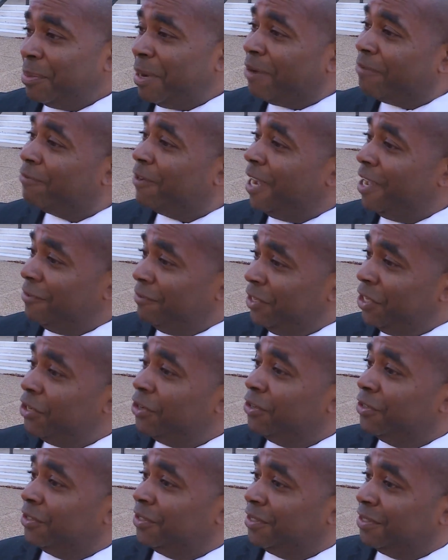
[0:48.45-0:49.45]
about five
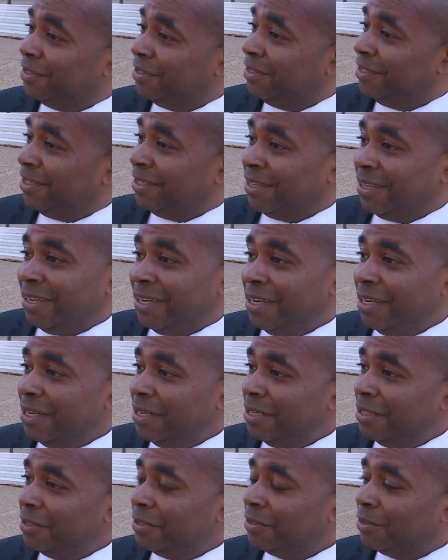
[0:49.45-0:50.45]
years
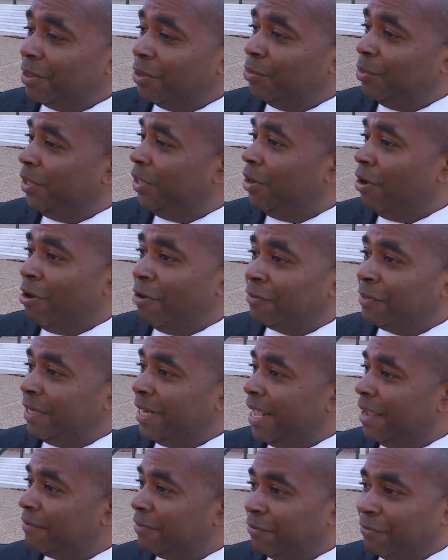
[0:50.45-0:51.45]
because we
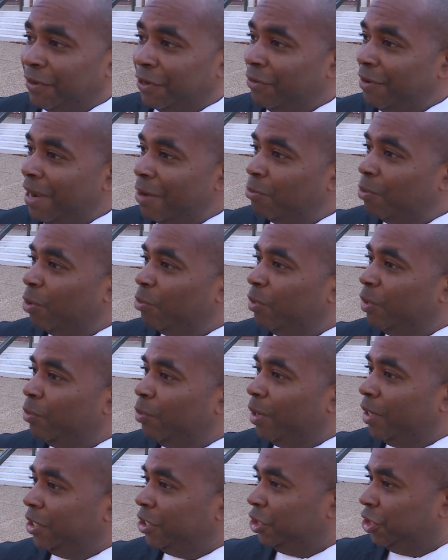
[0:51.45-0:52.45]
often have to figure out what we
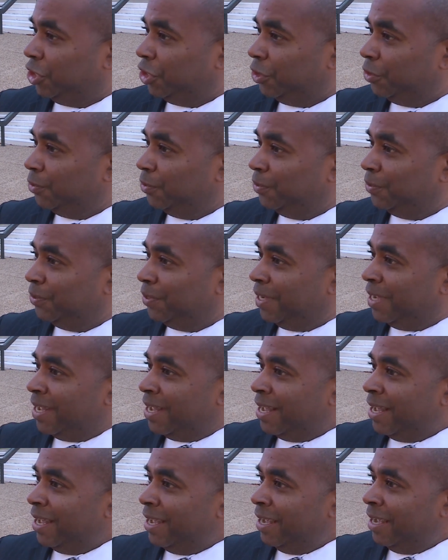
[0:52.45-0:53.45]
want to do.
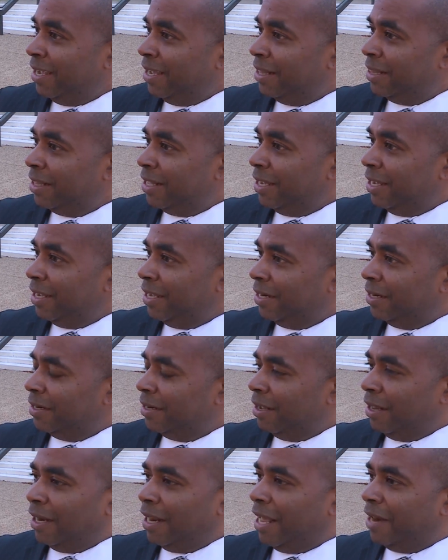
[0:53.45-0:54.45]
And
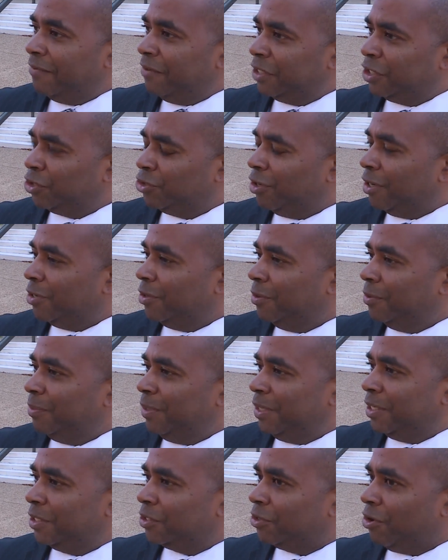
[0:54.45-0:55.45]
then a lot of us struggle
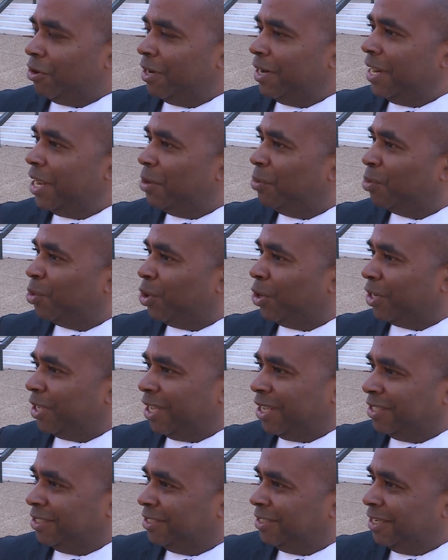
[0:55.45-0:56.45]
because our
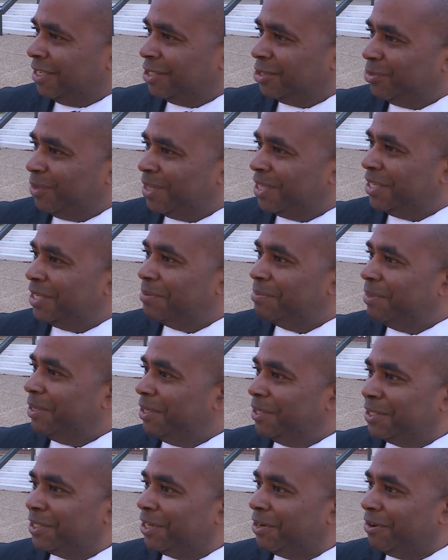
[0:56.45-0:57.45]
network exists within the
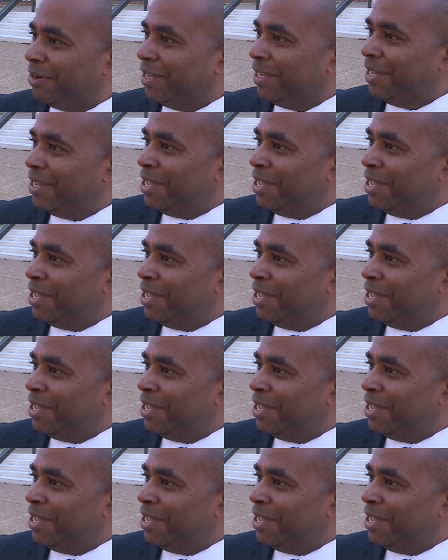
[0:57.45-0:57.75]
military.